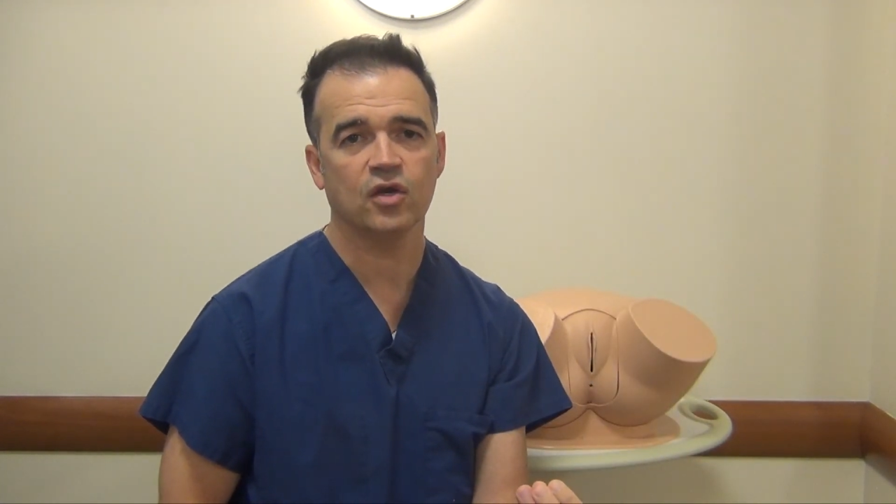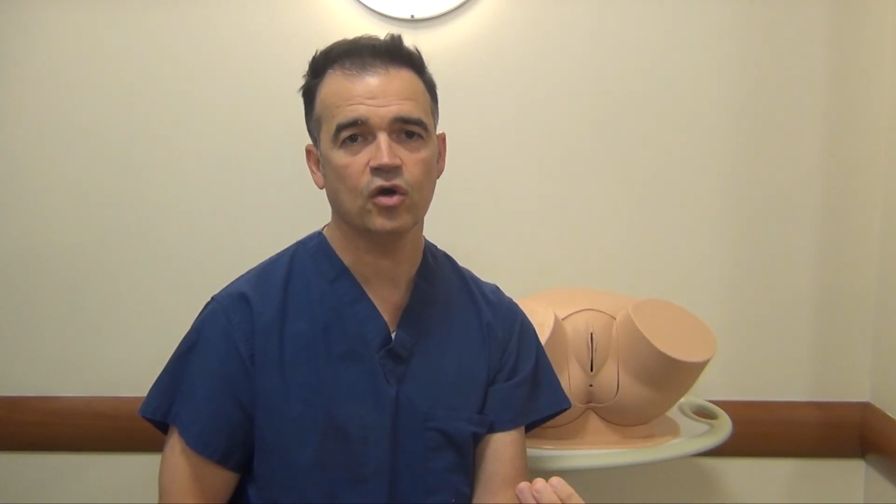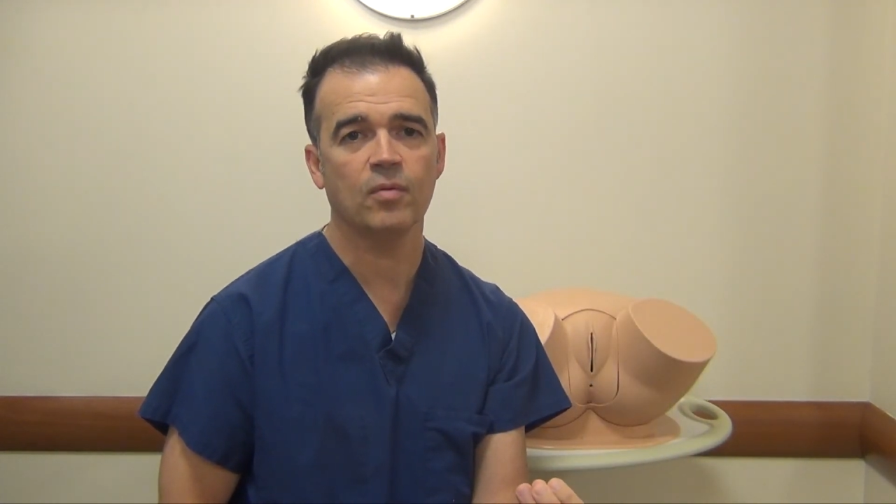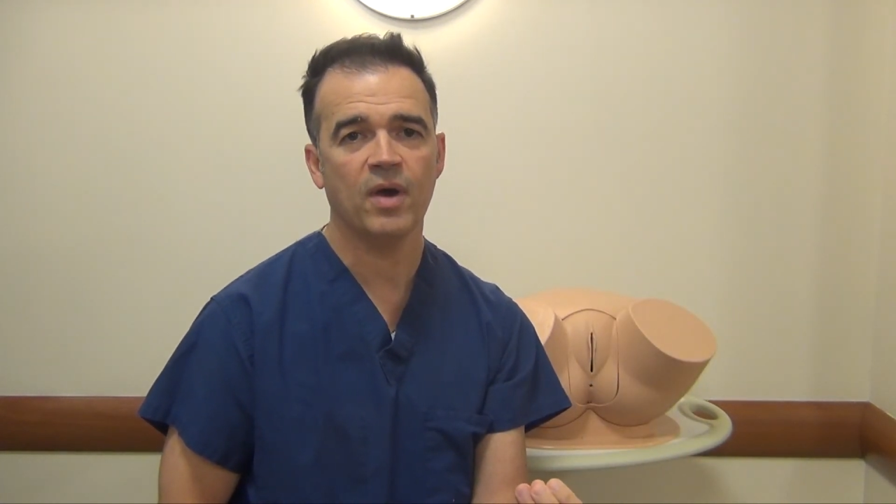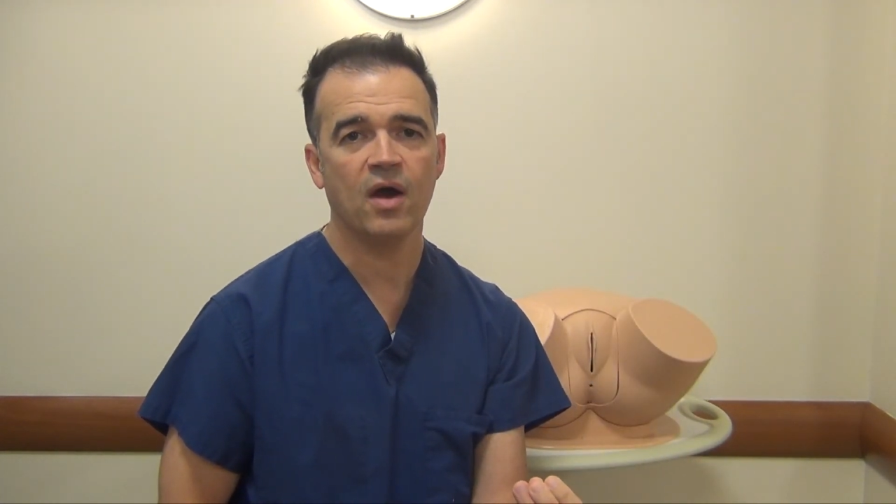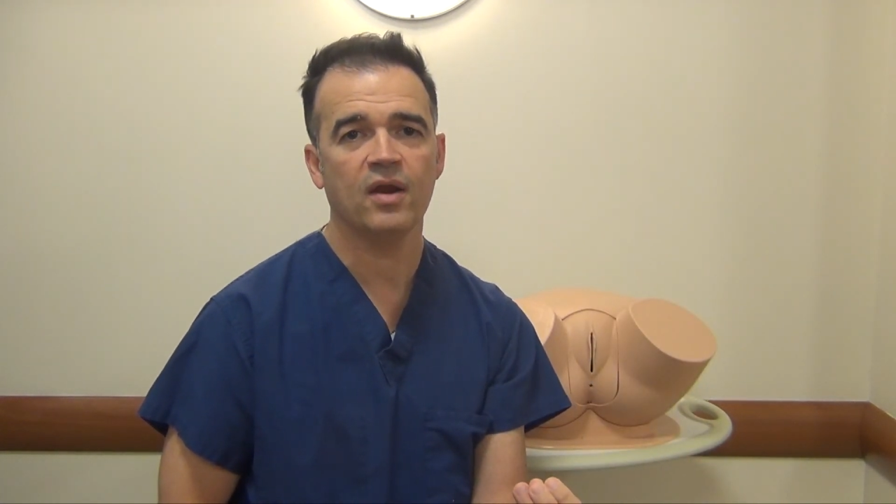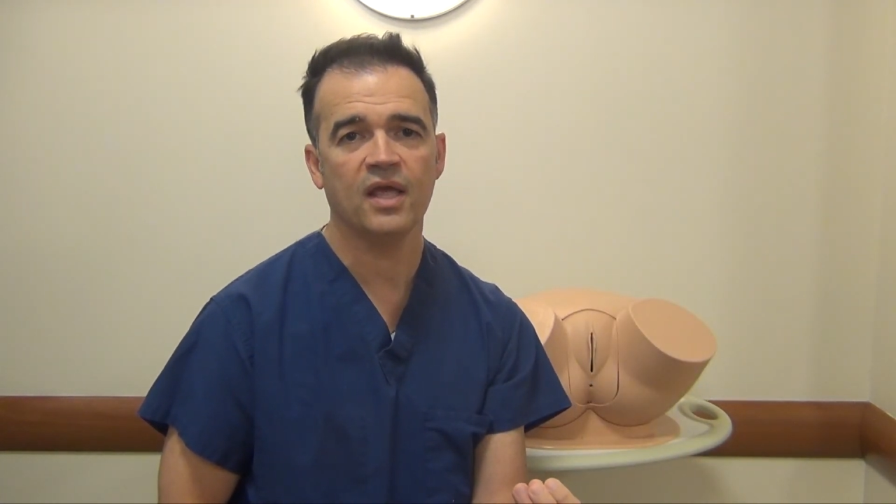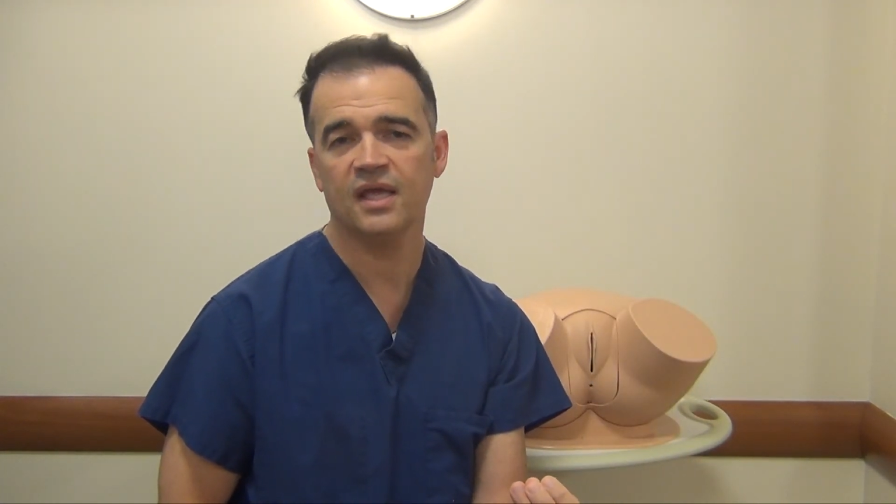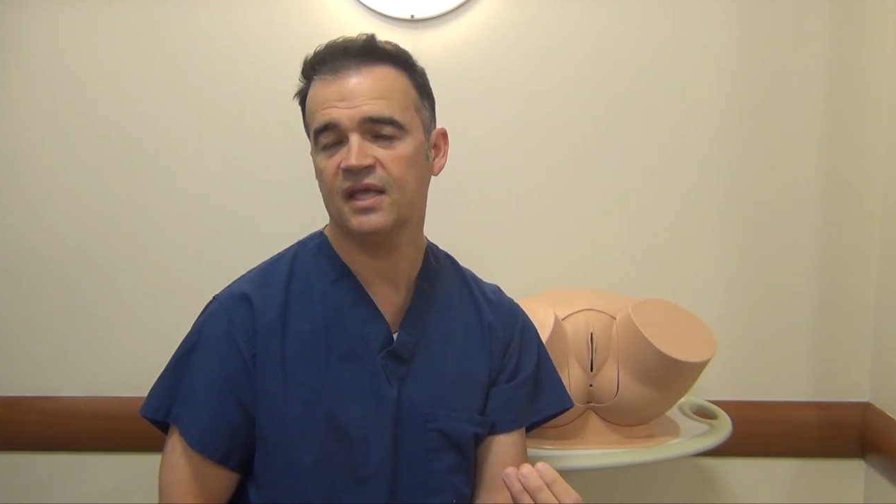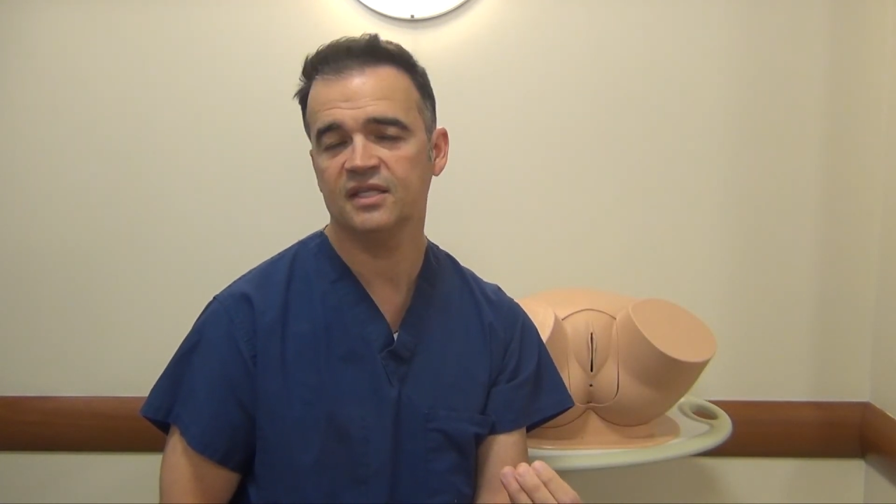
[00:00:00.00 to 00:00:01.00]
her about
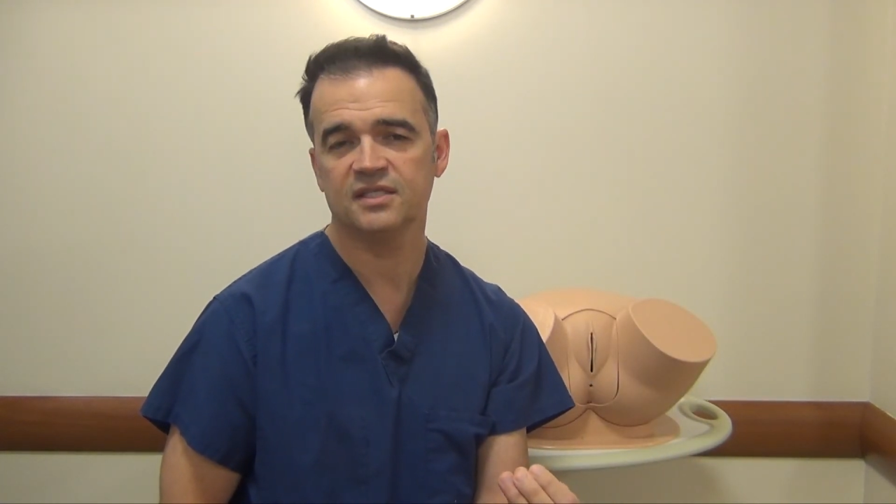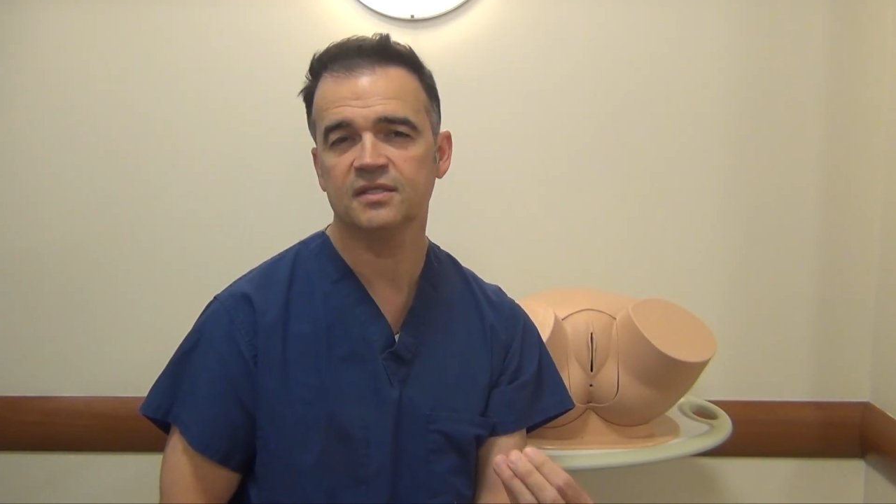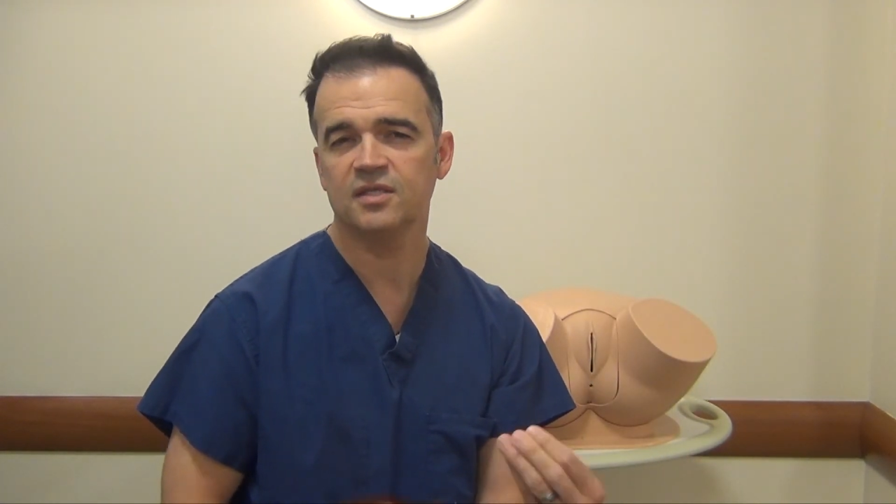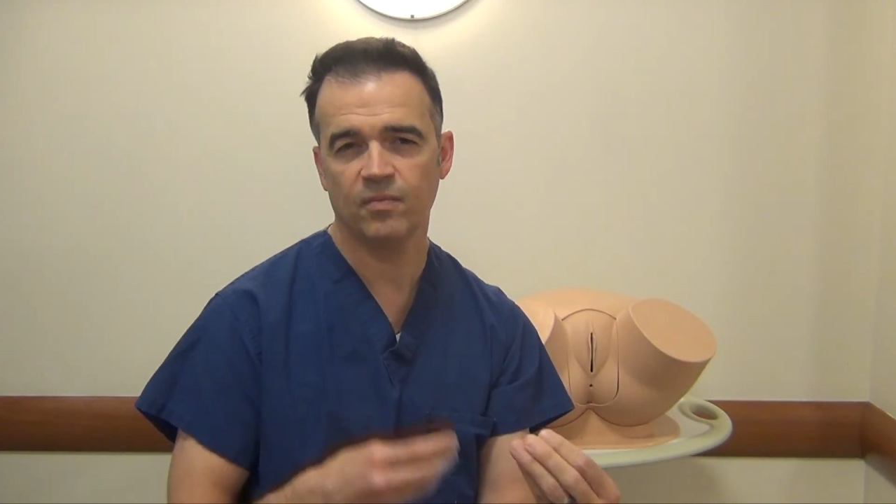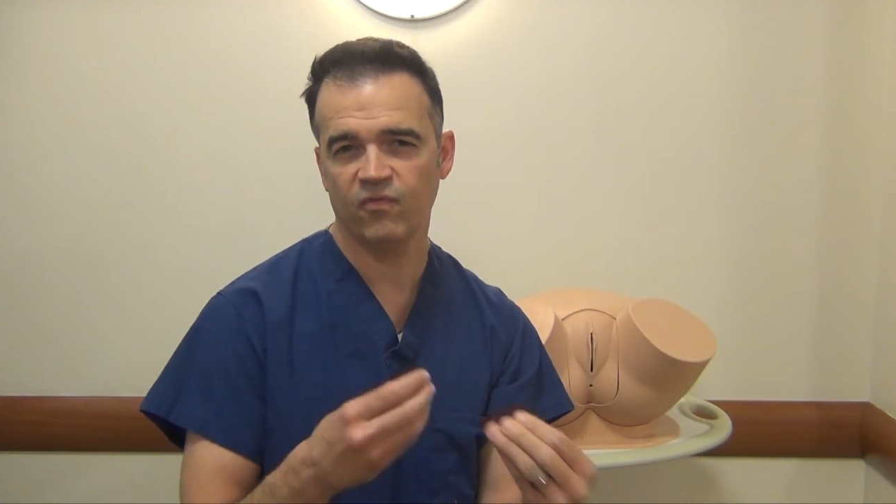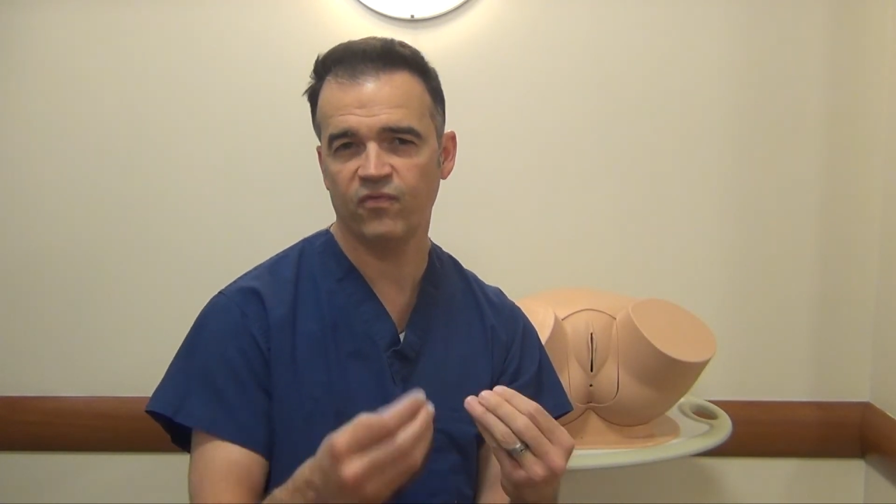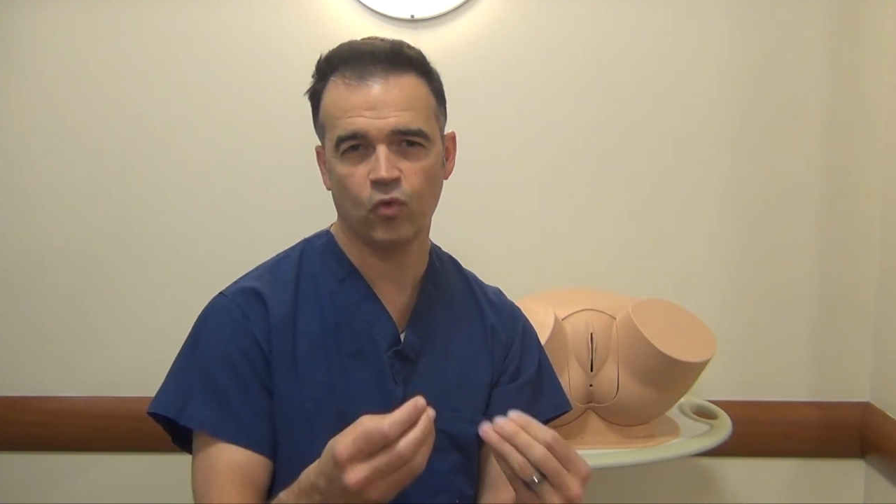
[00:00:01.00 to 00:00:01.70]
it and get some